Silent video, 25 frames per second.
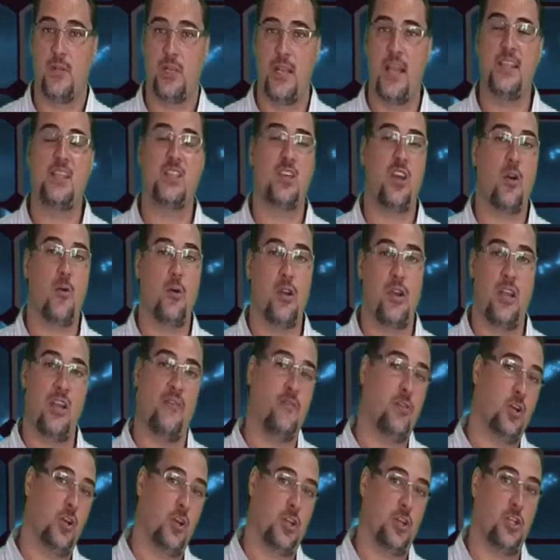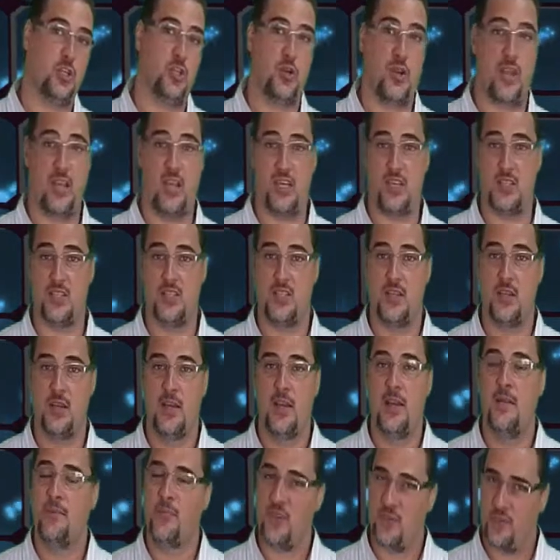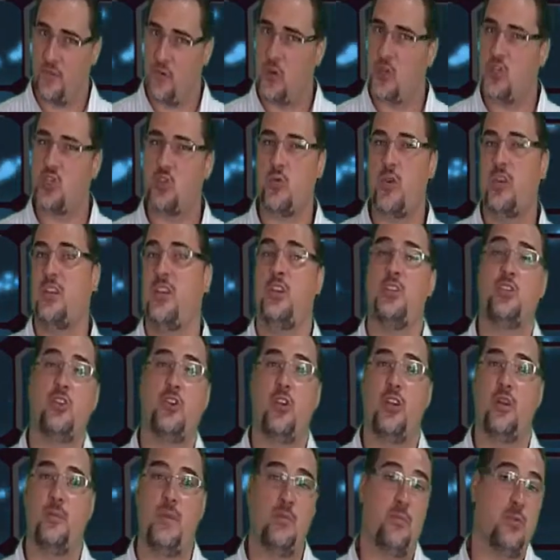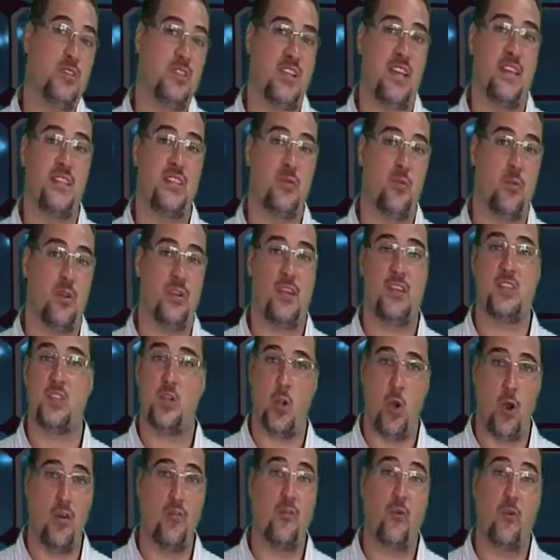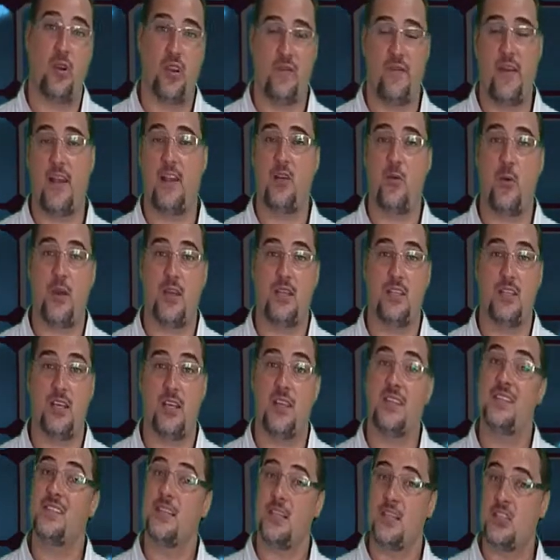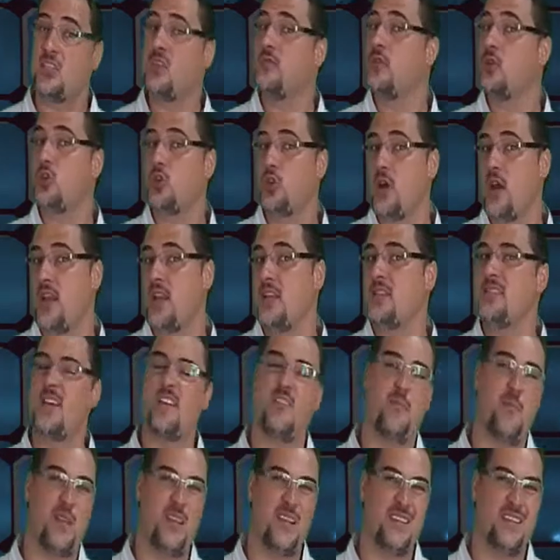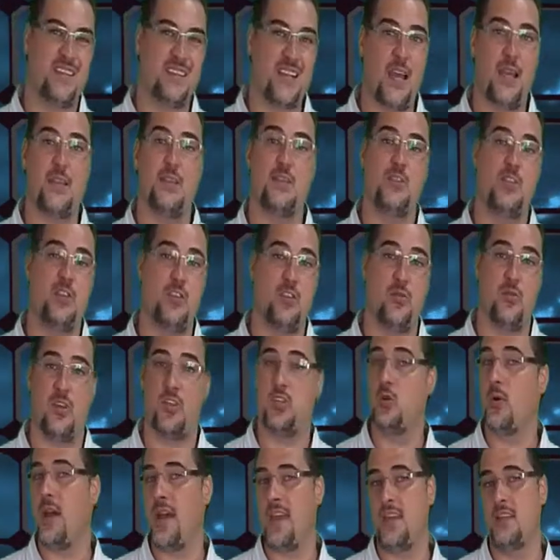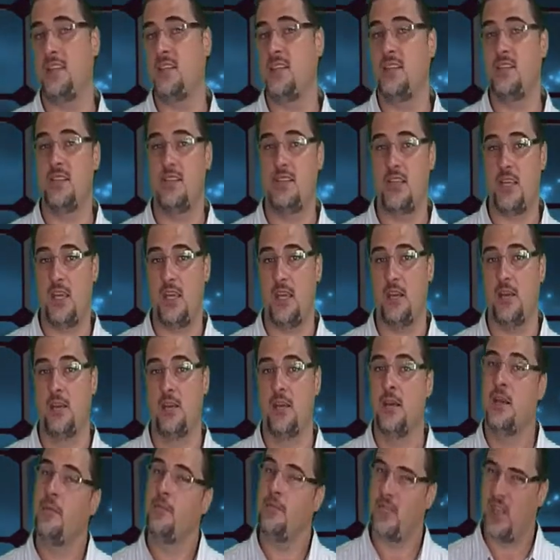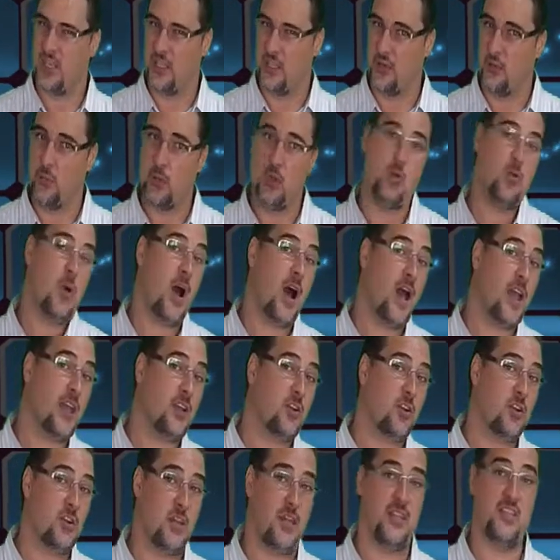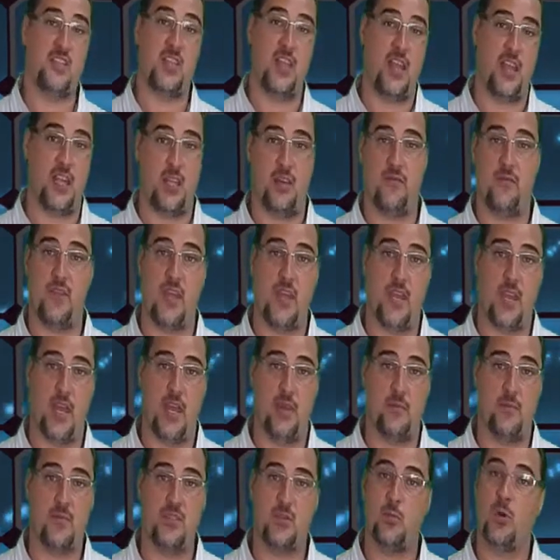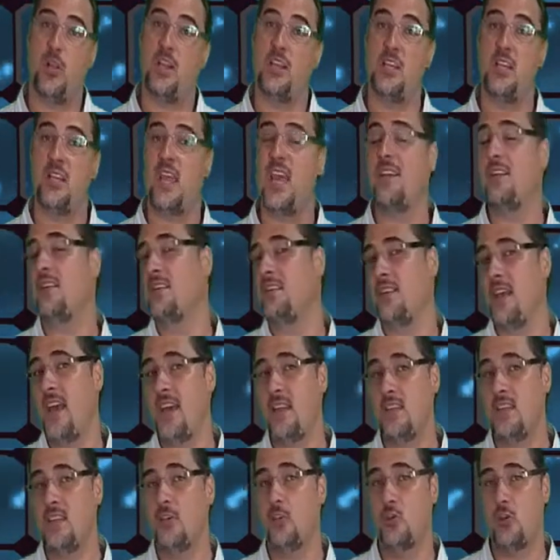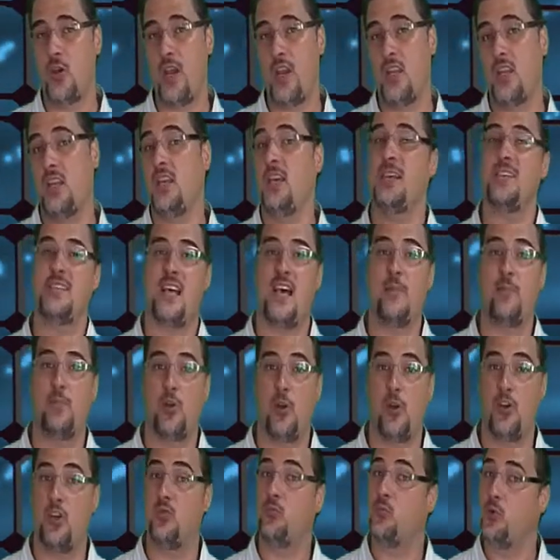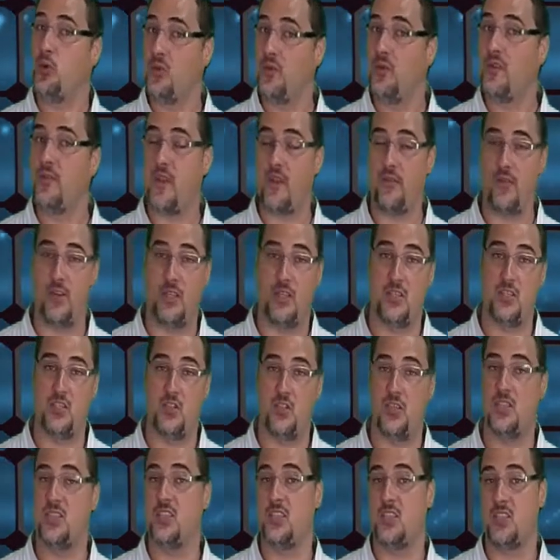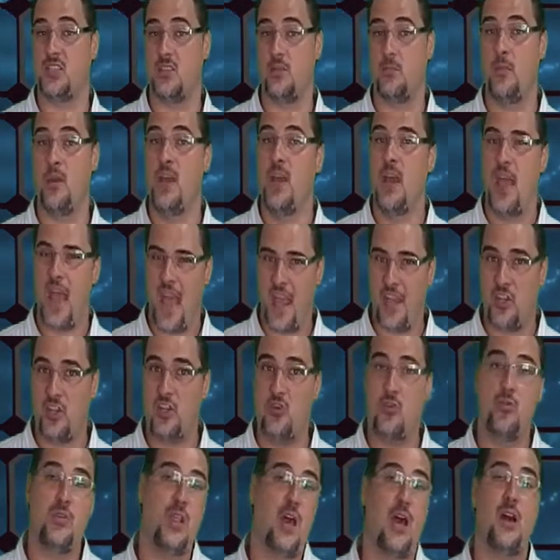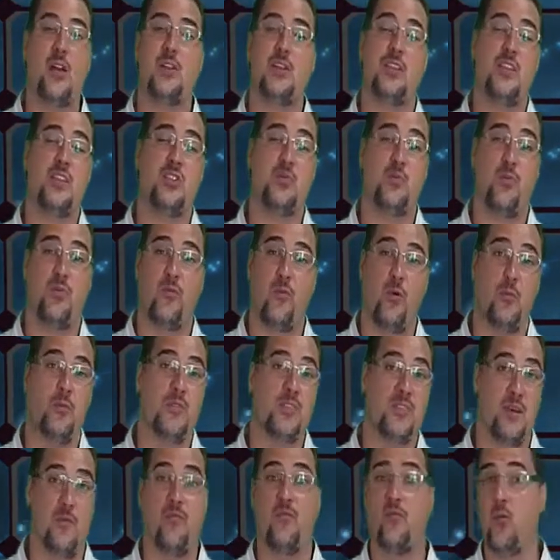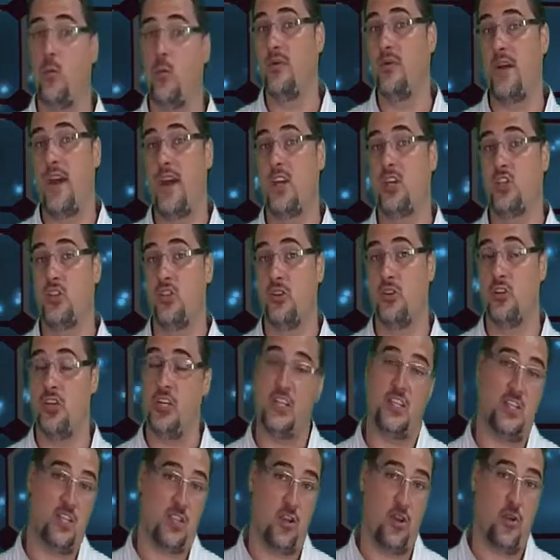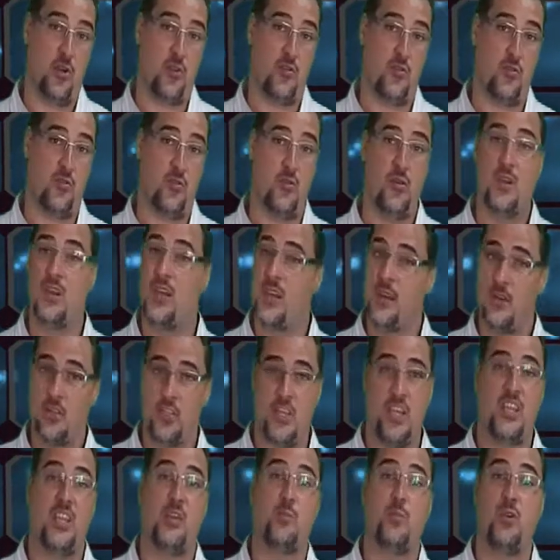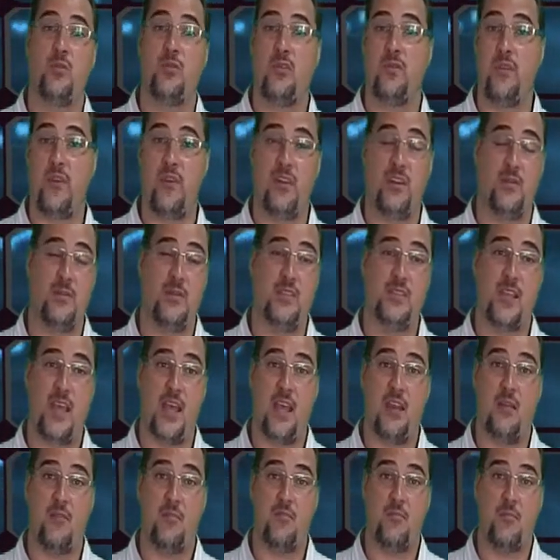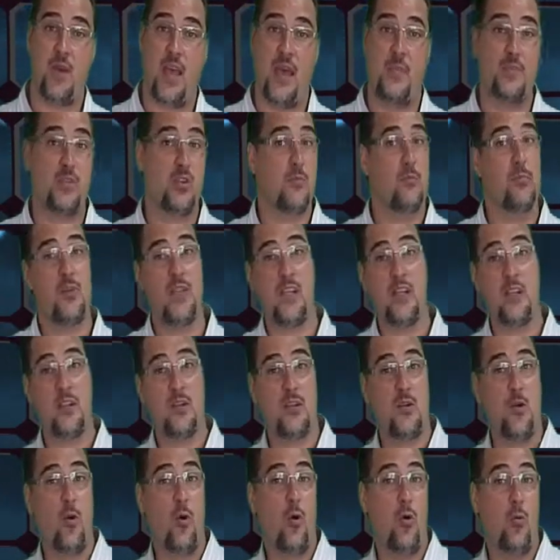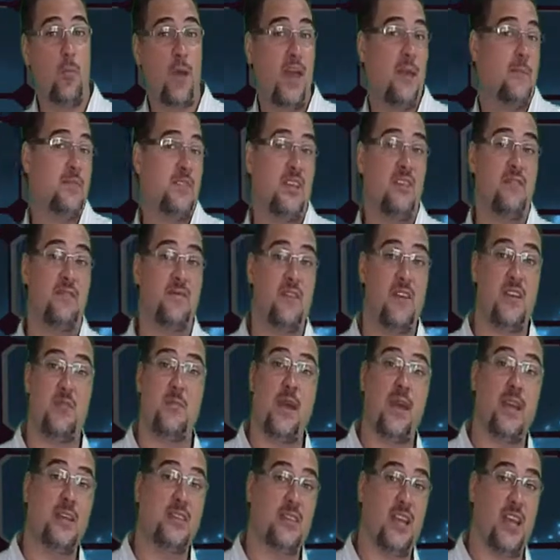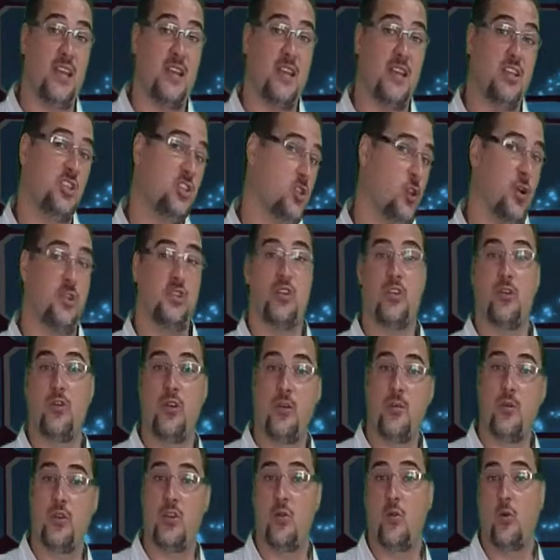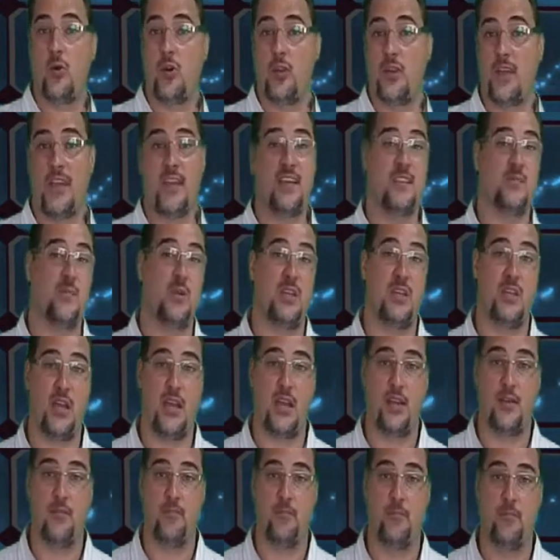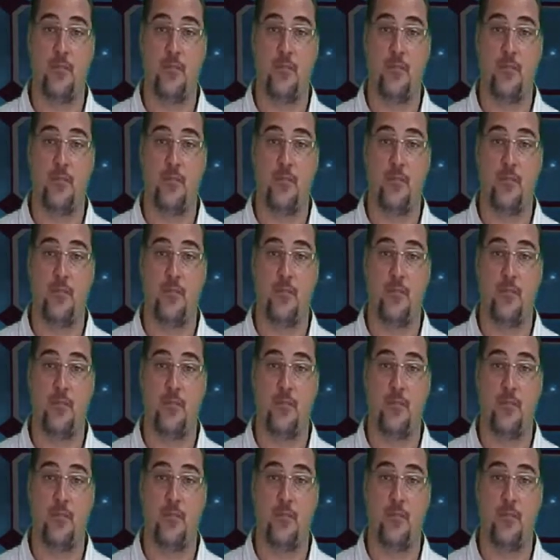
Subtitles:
Let's go in and have a look at the trainees. The first screen that you're going to be presented with as an overall evaluator is a list of the trainees that have been assigned to you in your ATC. The little blue icon next to any of their names will indicate that that trainee has uploaded proof of evidence to the system, and you now need to perform some of action. You need to go through, check the proof of evidence, and perhaps complete or perhaps send feedback saying that you don't agree with the work that has been done.